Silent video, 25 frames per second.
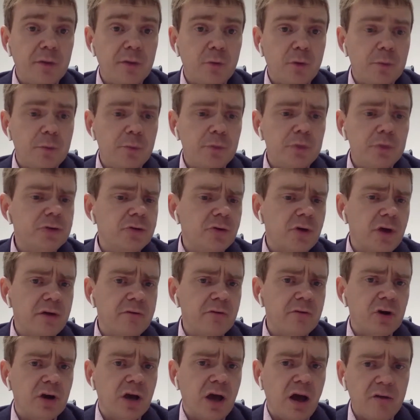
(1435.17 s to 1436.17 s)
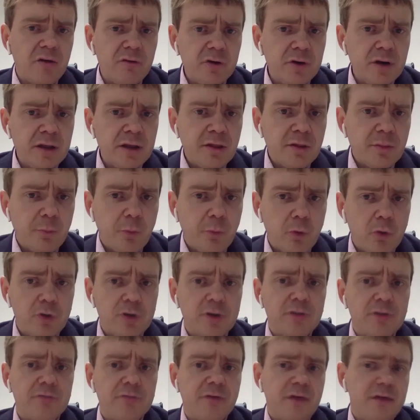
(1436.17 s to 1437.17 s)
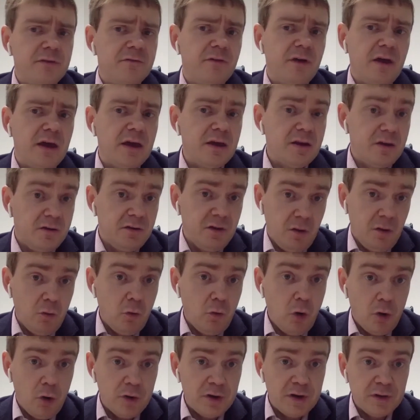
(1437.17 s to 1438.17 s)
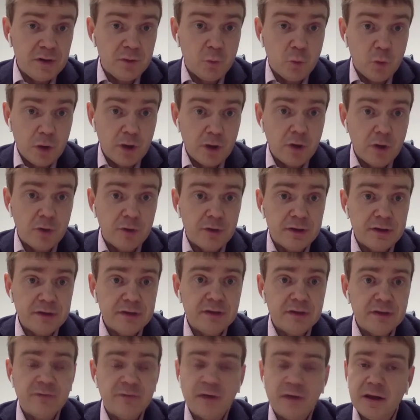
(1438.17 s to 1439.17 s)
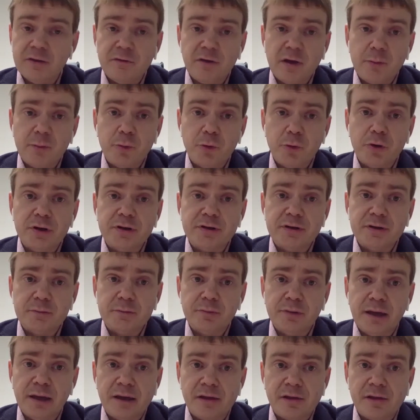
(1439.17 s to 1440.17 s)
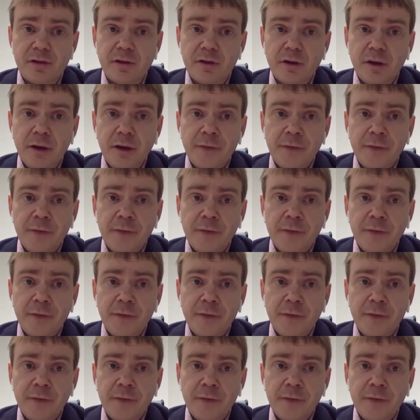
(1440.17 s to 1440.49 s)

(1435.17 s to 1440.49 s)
and we put together a governance board, and then they go on and work on it, and then they put it in place.